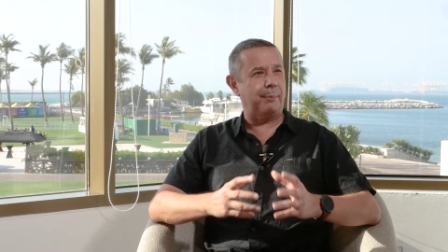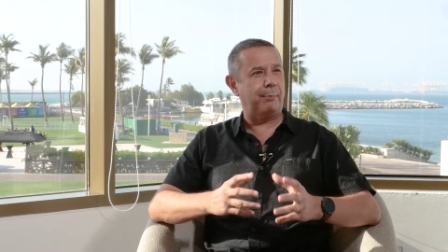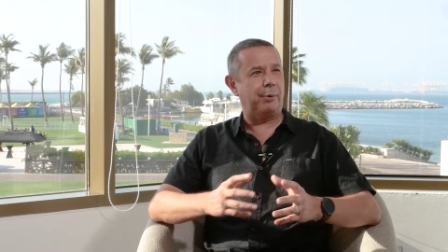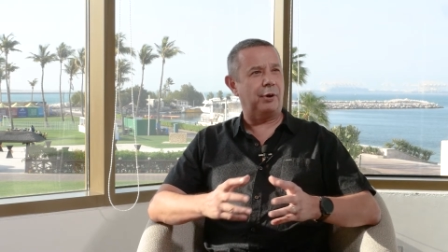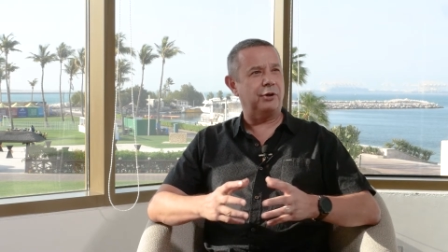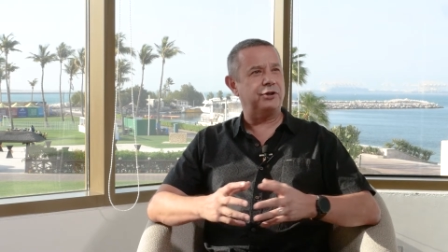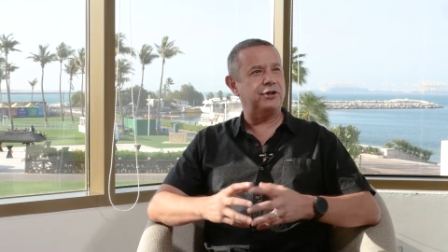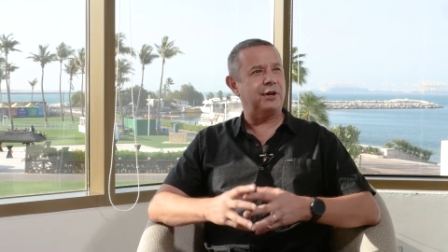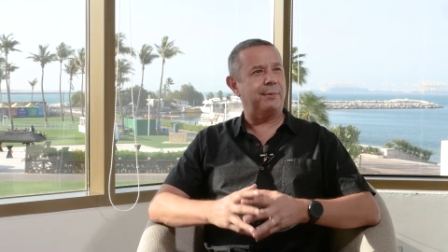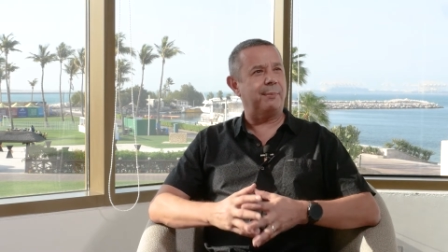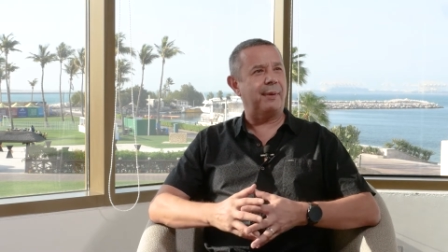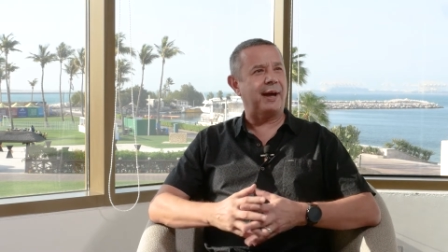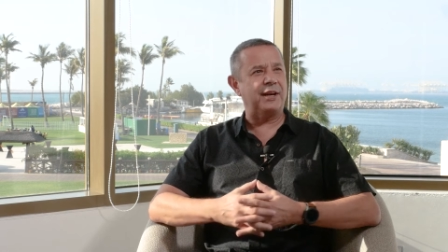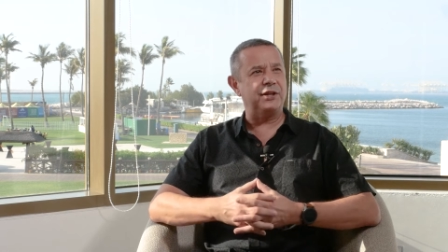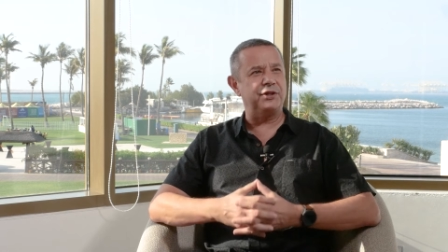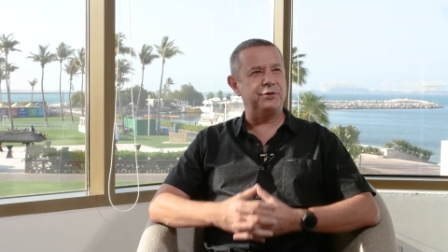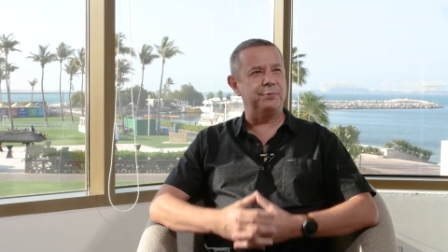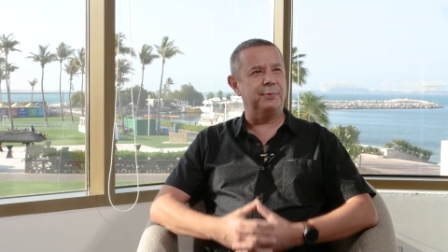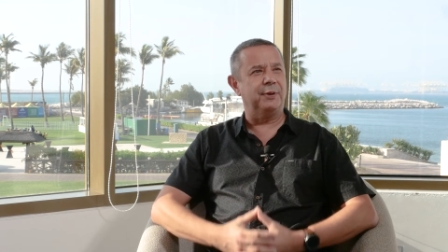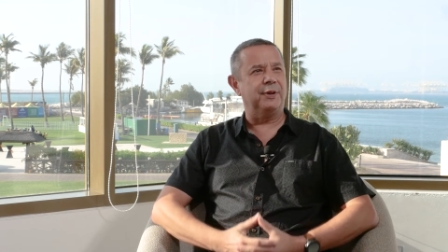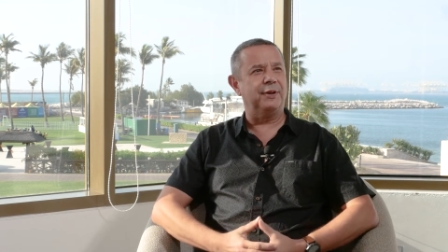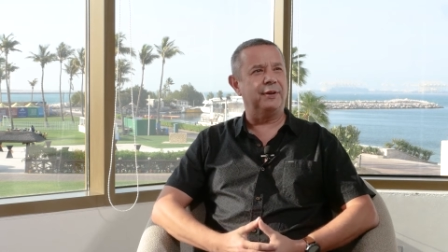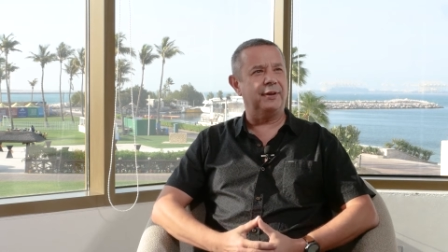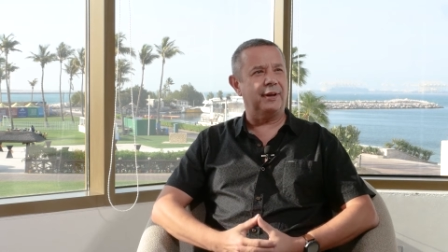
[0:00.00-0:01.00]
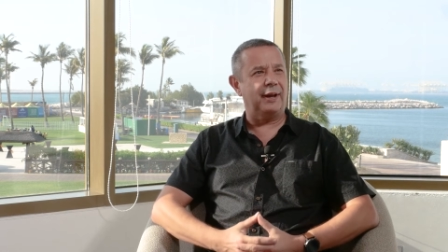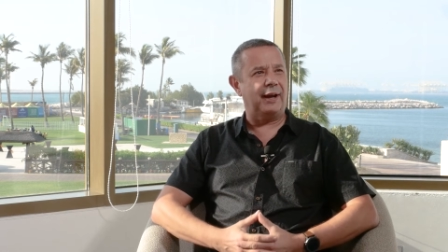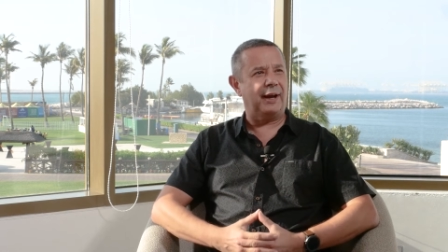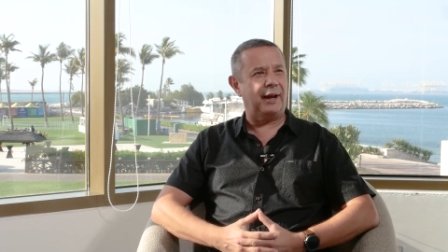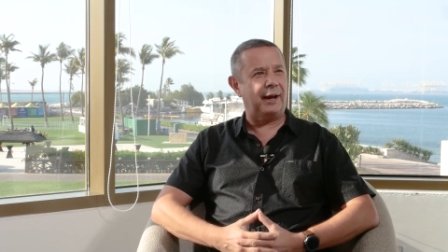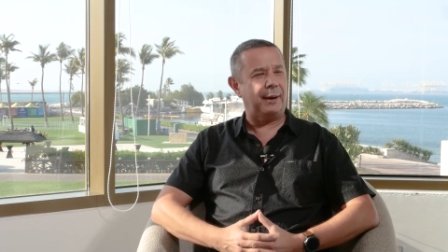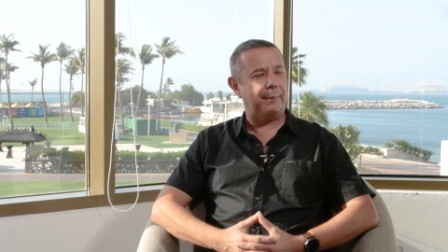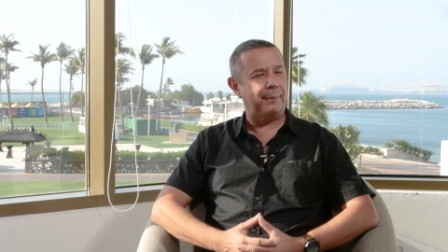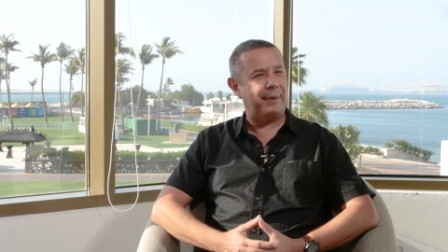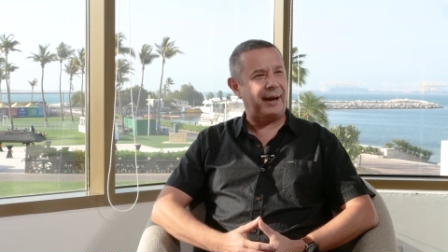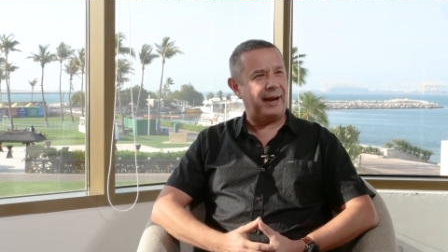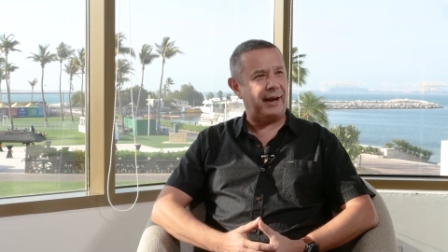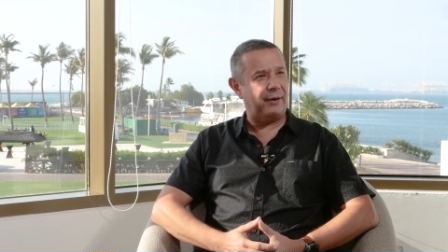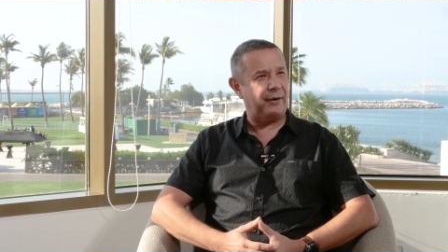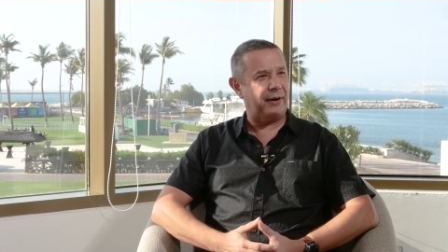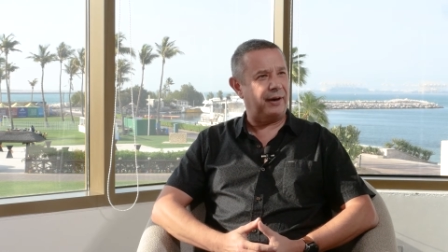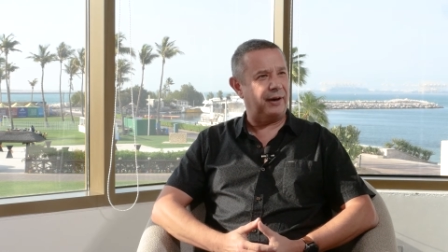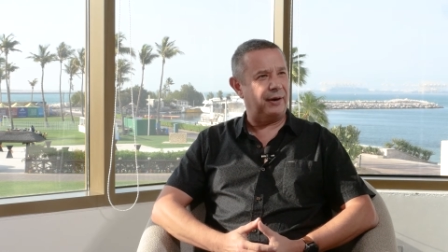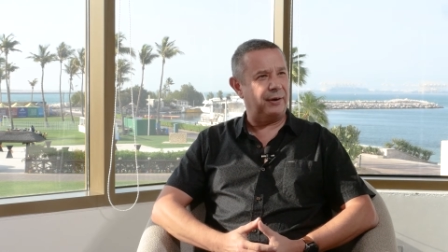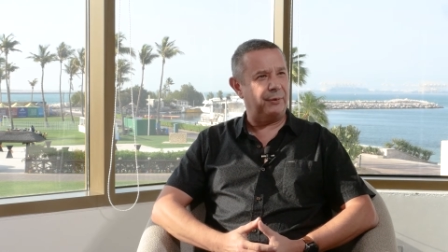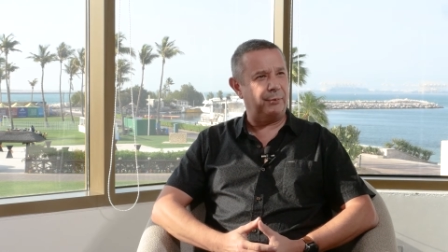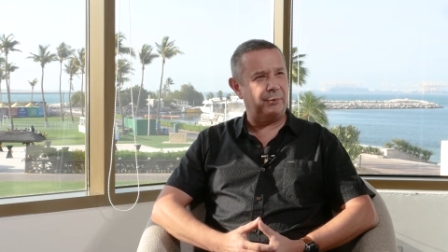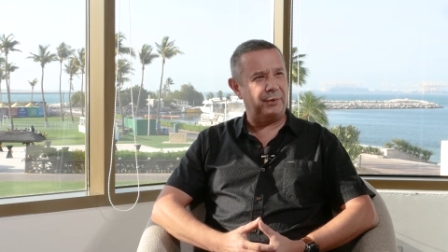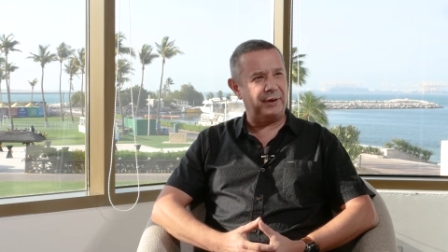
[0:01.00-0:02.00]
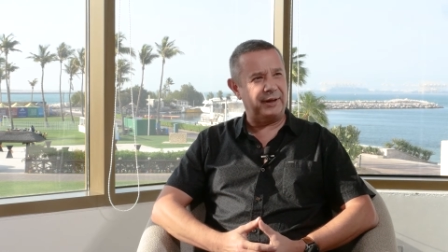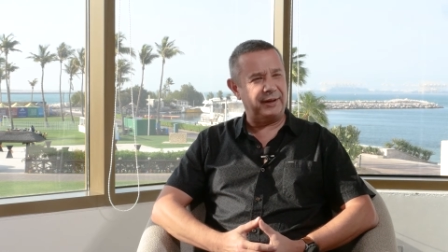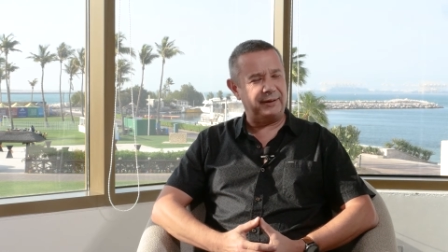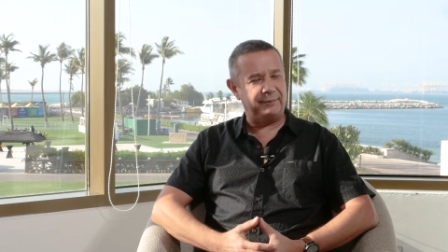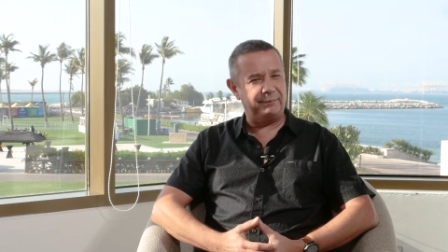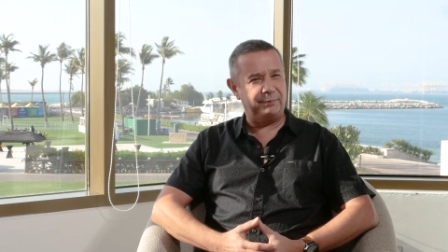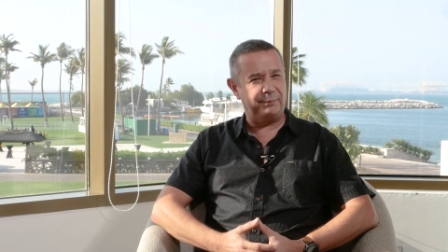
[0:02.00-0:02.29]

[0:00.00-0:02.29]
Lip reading: project management area, and we